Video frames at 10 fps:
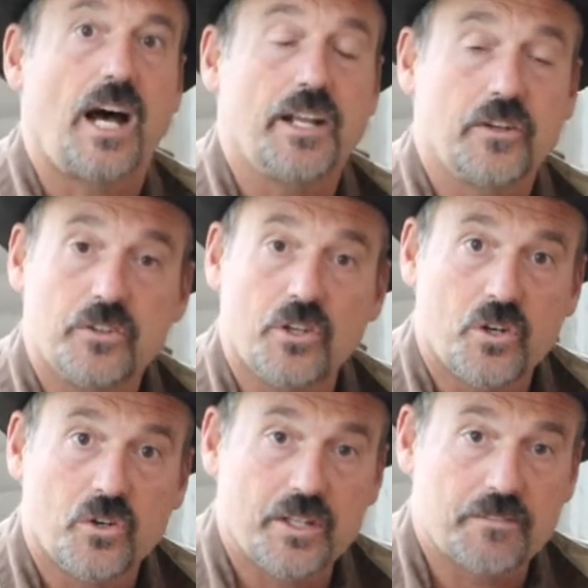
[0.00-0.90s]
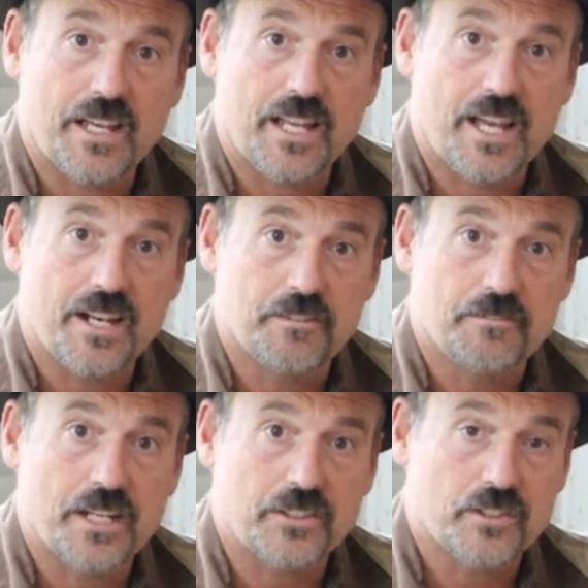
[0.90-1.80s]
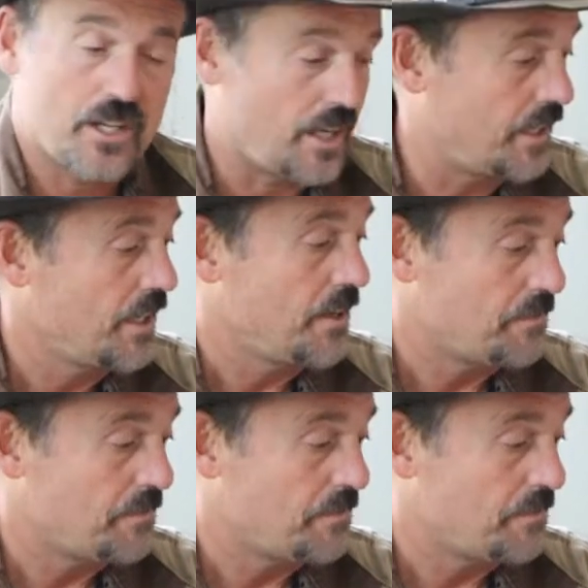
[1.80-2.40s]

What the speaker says: I don't know if that had an effect or not.